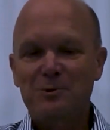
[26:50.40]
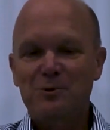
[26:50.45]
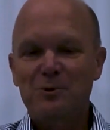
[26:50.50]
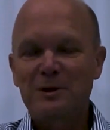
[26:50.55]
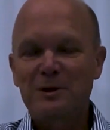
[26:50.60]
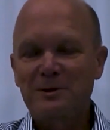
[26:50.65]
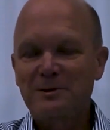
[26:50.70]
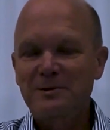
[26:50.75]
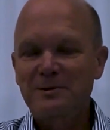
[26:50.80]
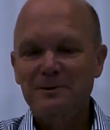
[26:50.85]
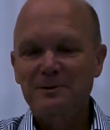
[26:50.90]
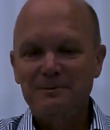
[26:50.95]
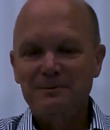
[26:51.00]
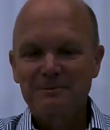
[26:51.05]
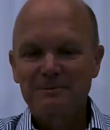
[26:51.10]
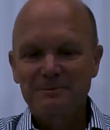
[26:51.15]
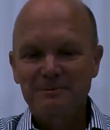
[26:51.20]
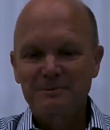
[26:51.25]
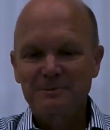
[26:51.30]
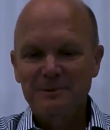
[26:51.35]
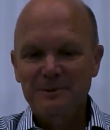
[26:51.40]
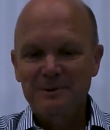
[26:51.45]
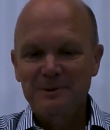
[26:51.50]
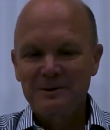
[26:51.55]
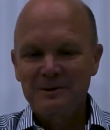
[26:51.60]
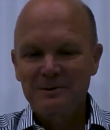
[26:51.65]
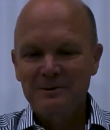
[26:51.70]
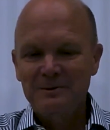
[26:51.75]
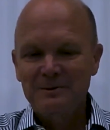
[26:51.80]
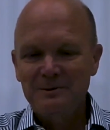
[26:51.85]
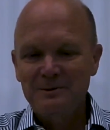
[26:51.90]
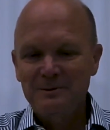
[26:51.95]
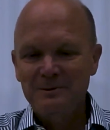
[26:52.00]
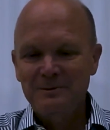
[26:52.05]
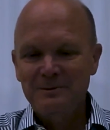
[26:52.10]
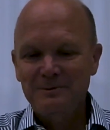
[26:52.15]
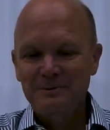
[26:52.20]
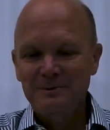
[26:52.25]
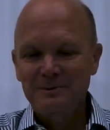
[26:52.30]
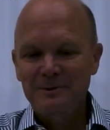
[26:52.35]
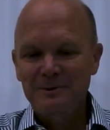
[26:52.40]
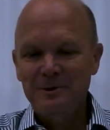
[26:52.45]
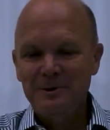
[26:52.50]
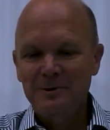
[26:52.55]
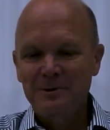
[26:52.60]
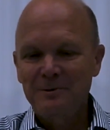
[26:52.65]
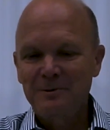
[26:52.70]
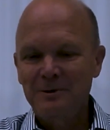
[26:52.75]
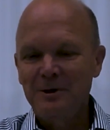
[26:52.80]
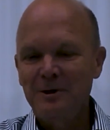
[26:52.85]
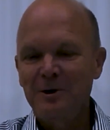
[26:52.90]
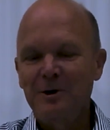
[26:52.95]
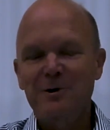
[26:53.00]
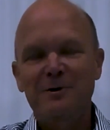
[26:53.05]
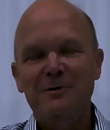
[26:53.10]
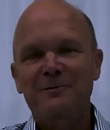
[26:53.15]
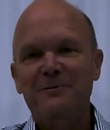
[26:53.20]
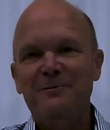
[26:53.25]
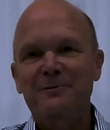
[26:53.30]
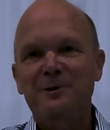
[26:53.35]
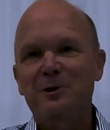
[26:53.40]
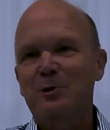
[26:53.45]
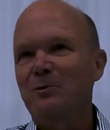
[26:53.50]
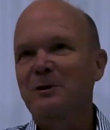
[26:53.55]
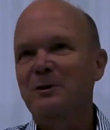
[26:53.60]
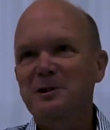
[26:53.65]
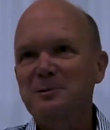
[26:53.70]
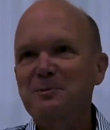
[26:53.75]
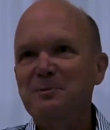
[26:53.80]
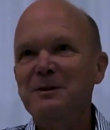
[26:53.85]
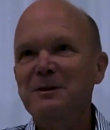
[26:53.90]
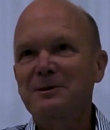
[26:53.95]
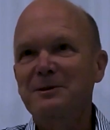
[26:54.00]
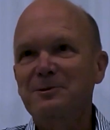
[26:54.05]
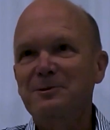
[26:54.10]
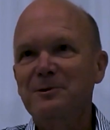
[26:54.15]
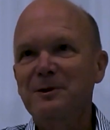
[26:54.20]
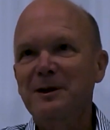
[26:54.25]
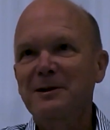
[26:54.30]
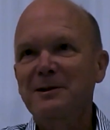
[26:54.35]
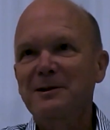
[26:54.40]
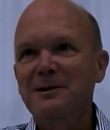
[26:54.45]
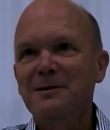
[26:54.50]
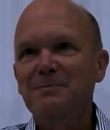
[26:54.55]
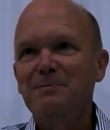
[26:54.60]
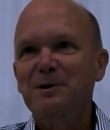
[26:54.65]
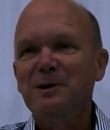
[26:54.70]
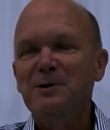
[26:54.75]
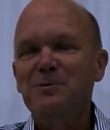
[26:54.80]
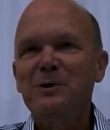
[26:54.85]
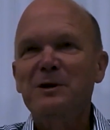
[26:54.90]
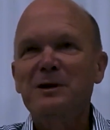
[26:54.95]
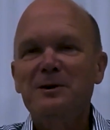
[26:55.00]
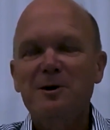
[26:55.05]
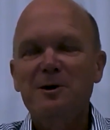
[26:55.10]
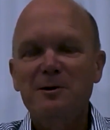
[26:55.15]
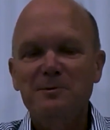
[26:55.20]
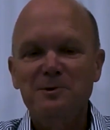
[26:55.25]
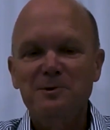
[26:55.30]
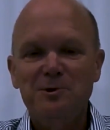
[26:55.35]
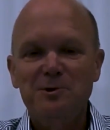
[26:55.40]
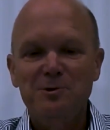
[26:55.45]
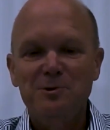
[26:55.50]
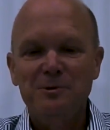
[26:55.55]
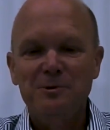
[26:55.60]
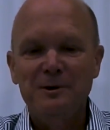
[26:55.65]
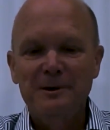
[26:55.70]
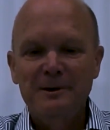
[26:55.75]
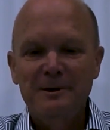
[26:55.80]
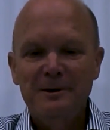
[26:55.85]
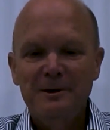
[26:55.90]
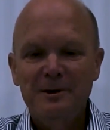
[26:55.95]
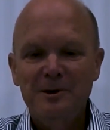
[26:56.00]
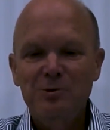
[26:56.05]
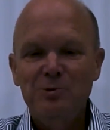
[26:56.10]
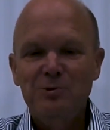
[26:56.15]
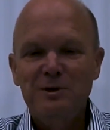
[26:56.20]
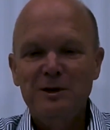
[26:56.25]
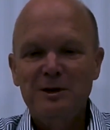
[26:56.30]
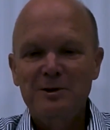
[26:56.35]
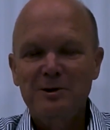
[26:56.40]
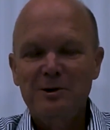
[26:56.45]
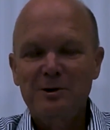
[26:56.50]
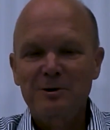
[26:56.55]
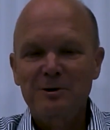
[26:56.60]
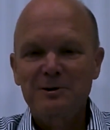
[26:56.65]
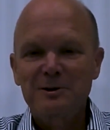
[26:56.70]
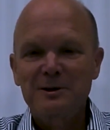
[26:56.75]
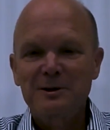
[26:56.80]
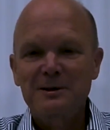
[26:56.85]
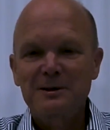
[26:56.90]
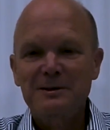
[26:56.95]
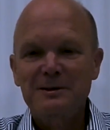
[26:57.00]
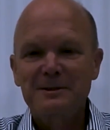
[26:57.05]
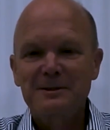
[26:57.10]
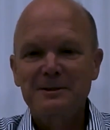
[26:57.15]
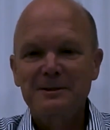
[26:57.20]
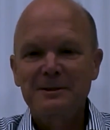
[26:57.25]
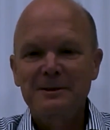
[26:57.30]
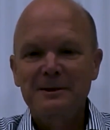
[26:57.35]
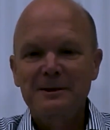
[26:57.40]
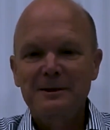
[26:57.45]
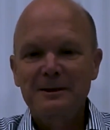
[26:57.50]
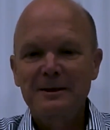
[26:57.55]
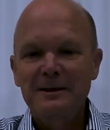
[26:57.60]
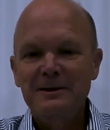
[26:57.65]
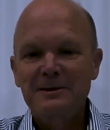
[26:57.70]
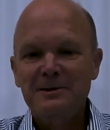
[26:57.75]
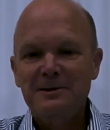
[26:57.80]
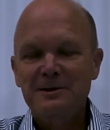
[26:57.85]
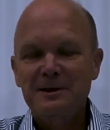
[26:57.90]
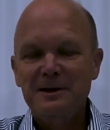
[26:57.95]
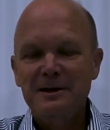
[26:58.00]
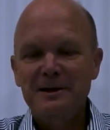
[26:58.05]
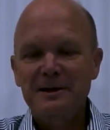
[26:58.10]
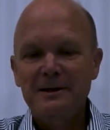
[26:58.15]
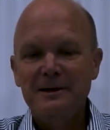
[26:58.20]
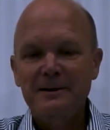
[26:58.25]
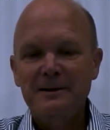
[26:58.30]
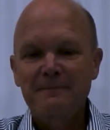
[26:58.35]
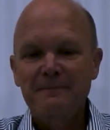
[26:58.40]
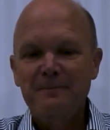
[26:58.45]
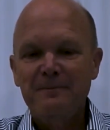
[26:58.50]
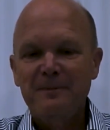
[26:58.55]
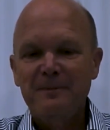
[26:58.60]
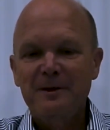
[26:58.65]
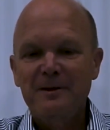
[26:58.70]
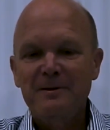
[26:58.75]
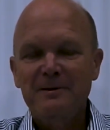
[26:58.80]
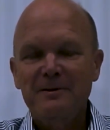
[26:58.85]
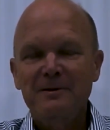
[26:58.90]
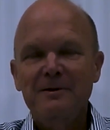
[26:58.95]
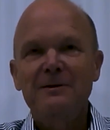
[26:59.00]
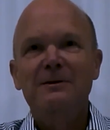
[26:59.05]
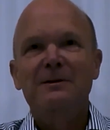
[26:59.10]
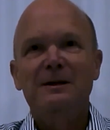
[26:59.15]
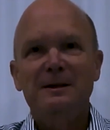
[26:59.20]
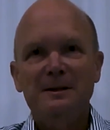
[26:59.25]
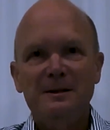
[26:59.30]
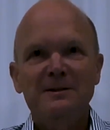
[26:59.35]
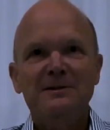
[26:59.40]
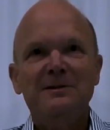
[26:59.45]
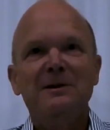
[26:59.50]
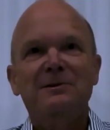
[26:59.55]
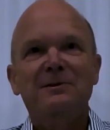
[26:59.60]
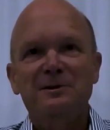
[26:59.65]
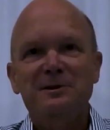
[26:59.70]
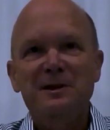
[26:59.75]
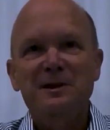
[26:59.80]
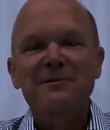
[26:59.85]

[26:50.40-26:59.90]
quite a lot of knowledge built into that. But when it comes to new technologies, let's take the